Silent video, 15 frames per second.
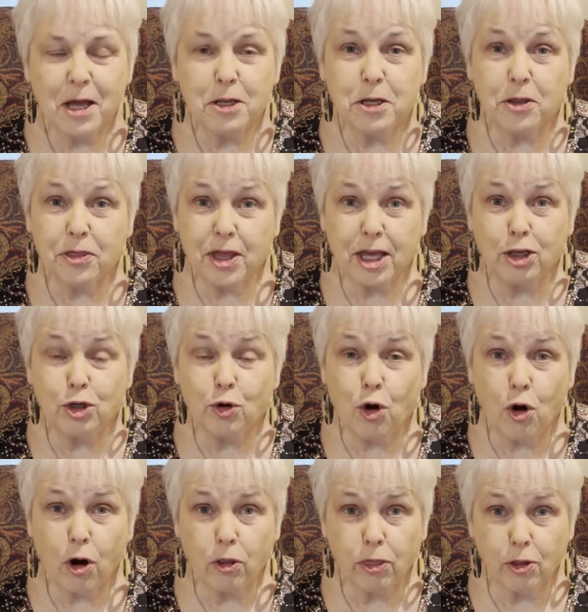Nathaniel
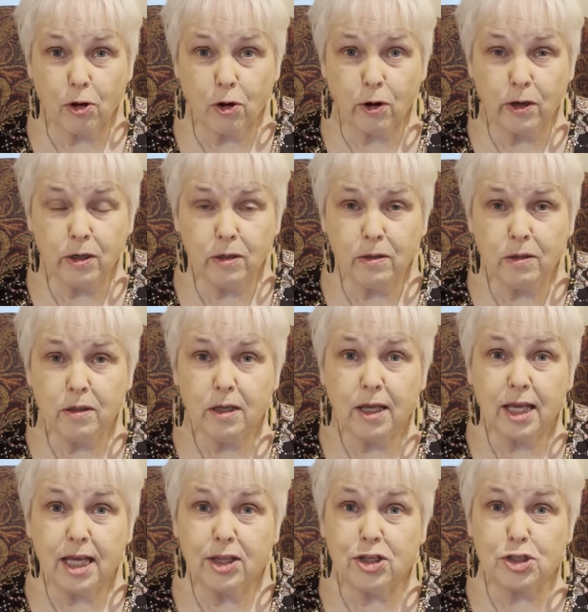Hawthorne,
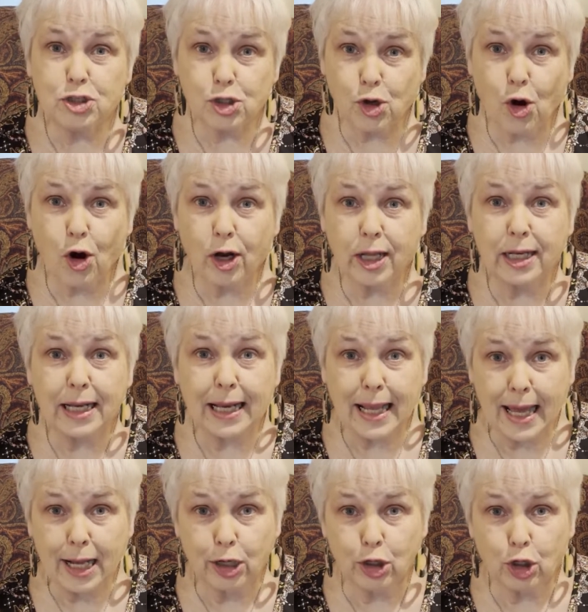in The Scarlet
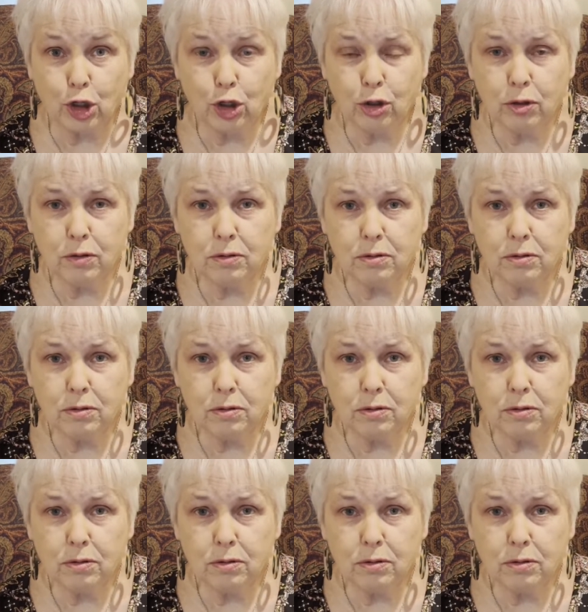Letter,